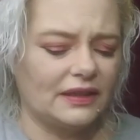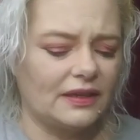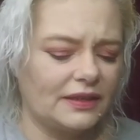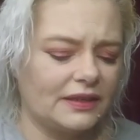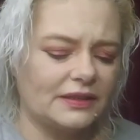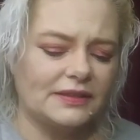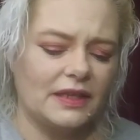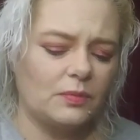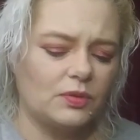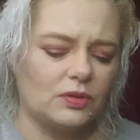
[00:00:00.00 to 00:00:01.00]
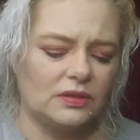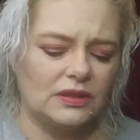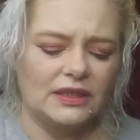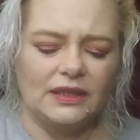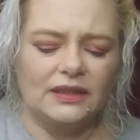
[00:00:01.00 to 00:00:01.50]
I got it in a sample.
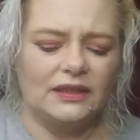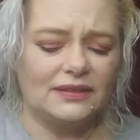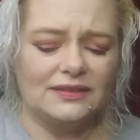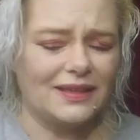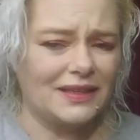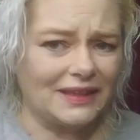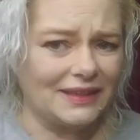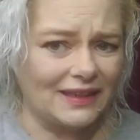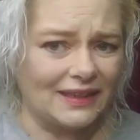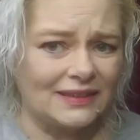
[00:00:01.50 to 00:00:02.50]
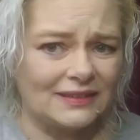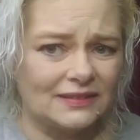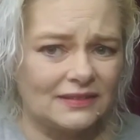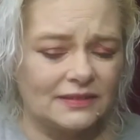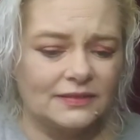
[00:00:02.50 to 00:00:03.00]
It's not like that.
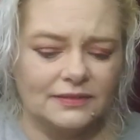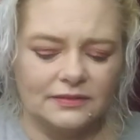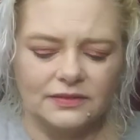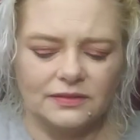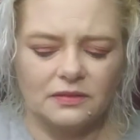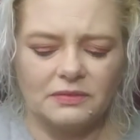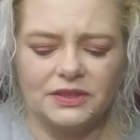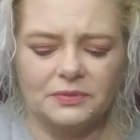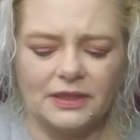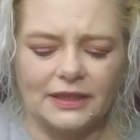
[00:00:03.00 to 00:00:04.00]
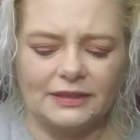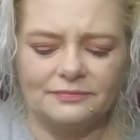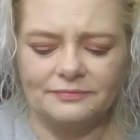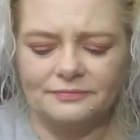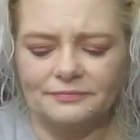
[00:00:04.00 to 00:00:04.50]
Don't waste your money.